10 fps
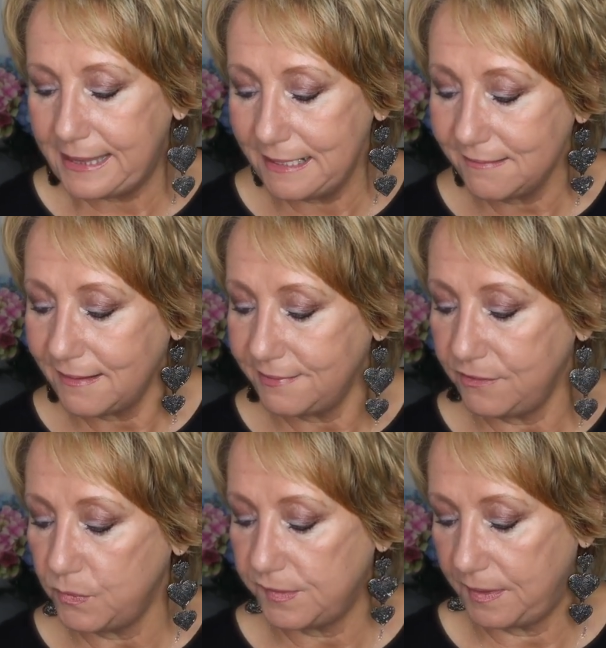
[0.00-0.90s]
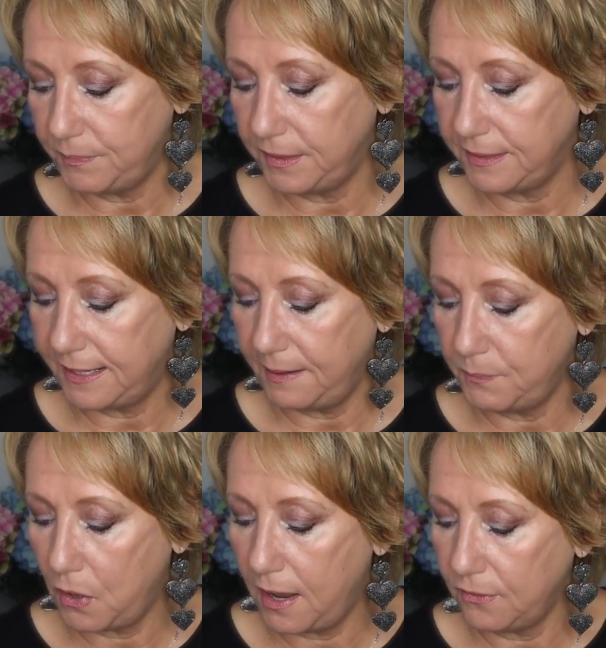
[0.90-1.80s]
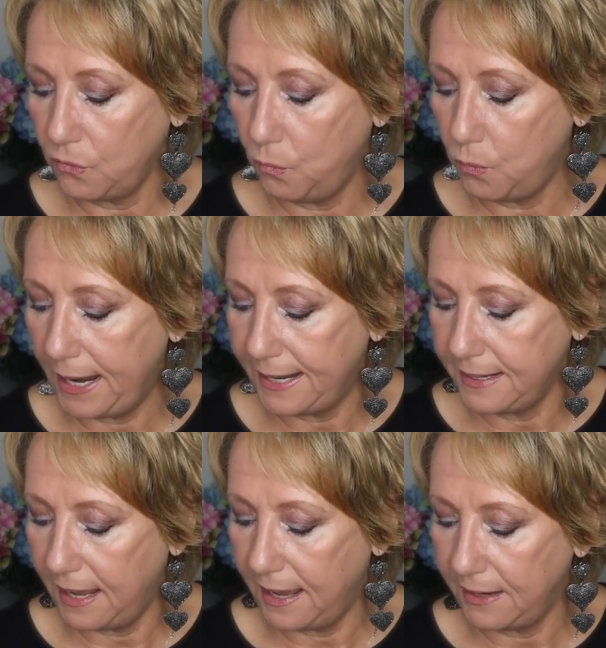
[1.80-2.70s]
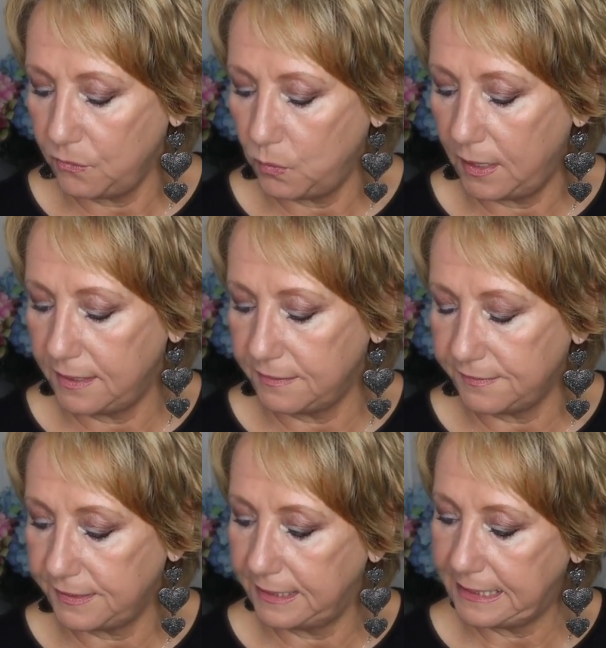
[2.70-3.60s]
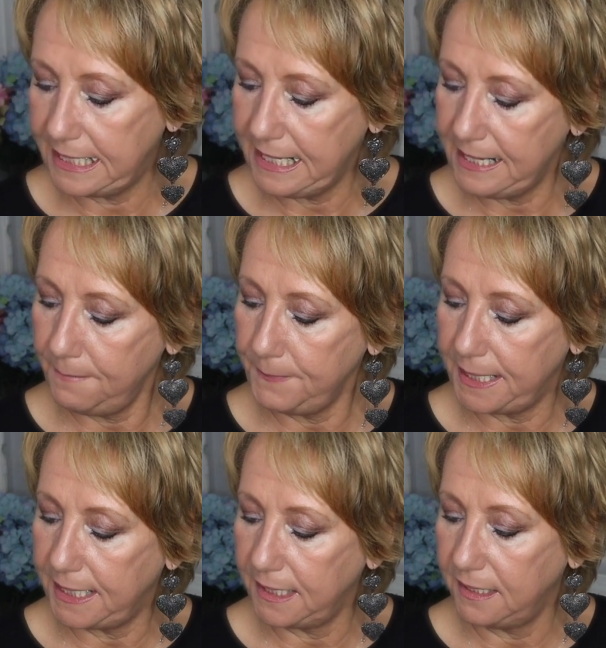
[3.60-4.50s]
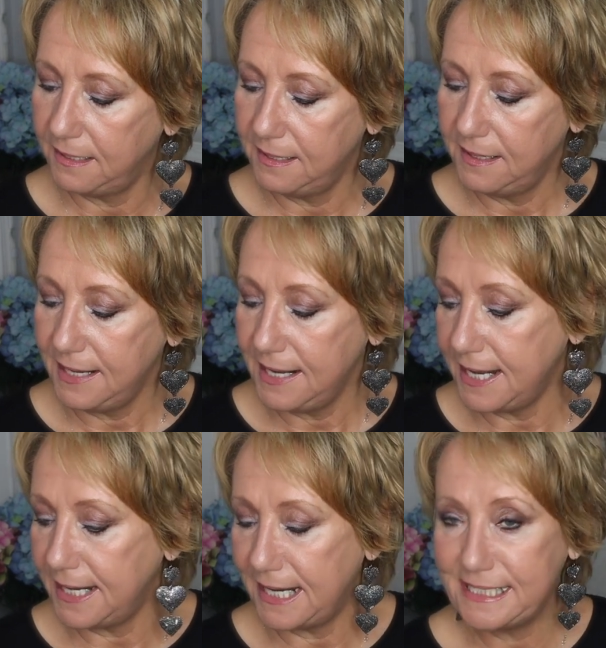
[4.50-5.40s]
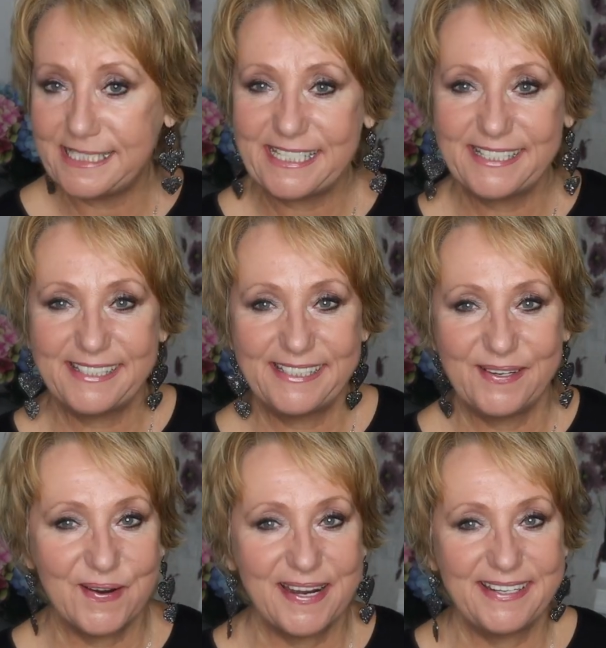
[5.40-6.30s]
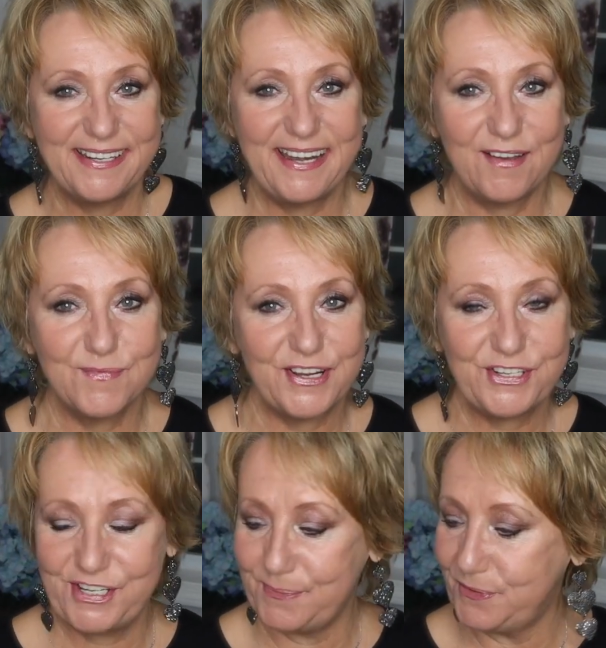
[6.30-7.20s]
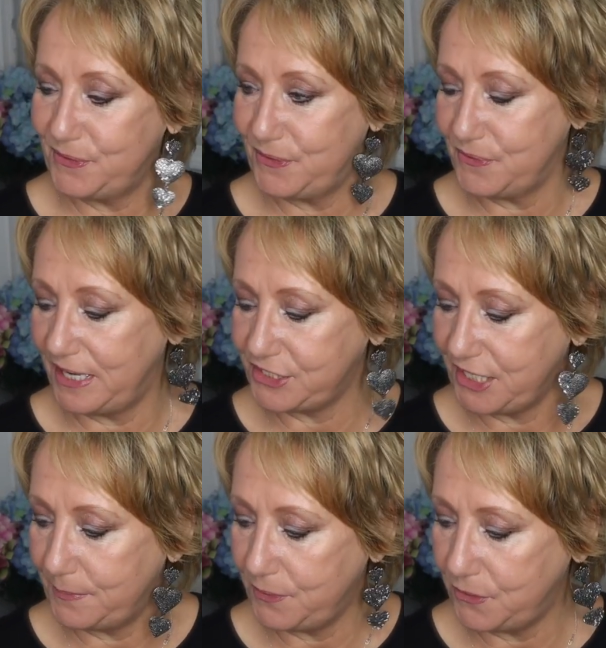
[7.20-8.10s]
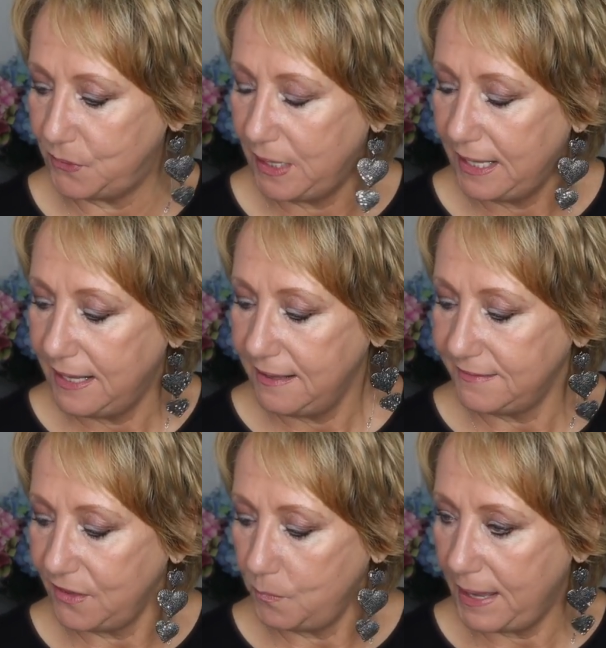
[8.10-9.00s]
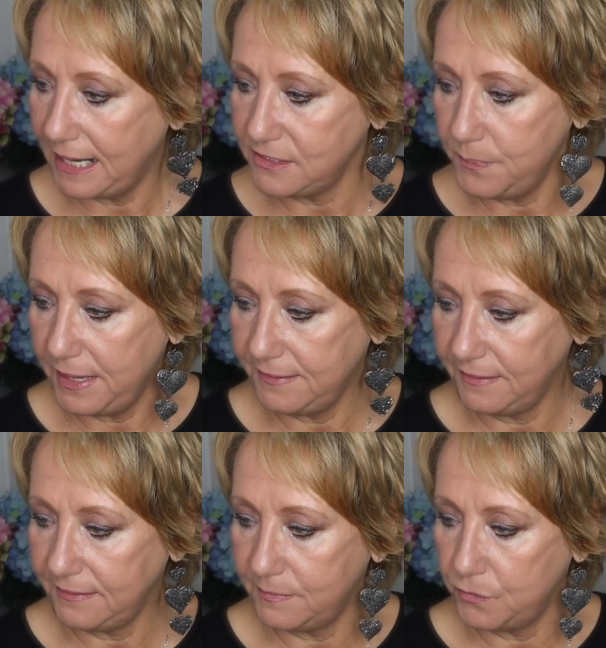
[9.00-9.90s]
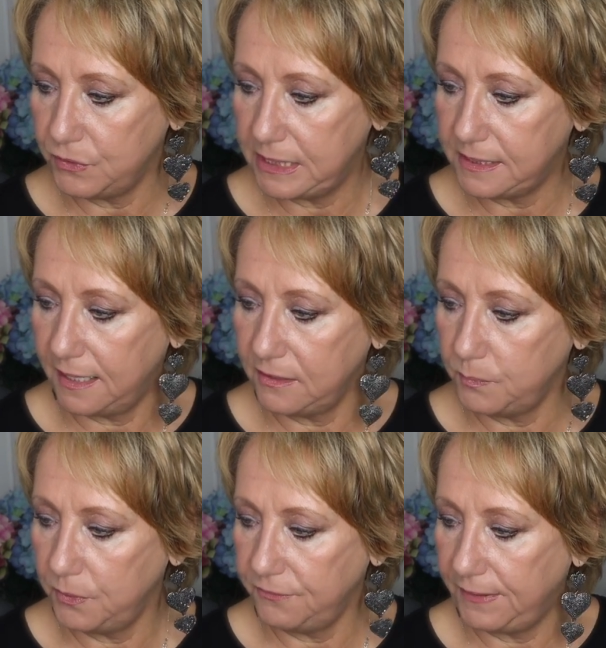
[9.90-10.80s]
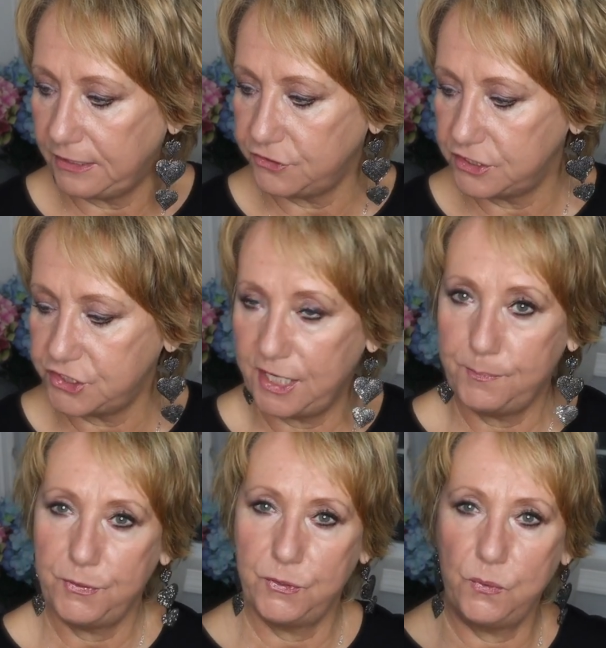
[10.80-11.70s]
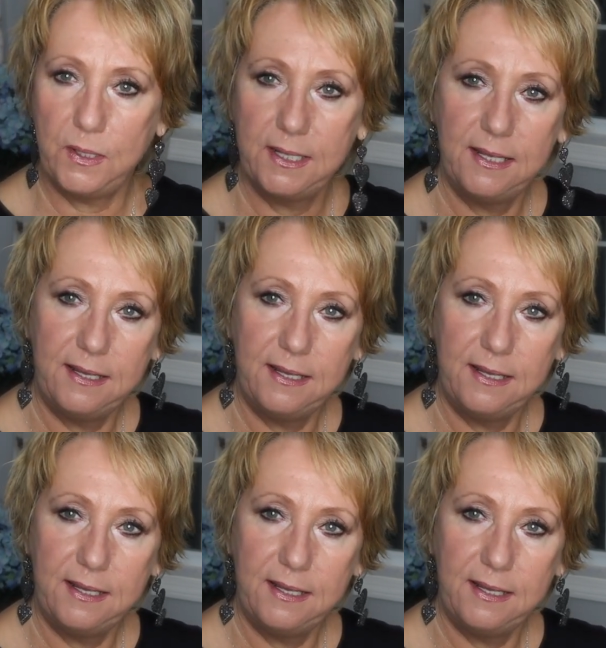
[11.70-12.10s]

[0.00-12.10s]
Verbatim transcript: This I think was something that I bought when I was camping and I didn't, or I didn't have my shampoo, the right shampoo. So back to basics, Marine Color Perfection shampoo.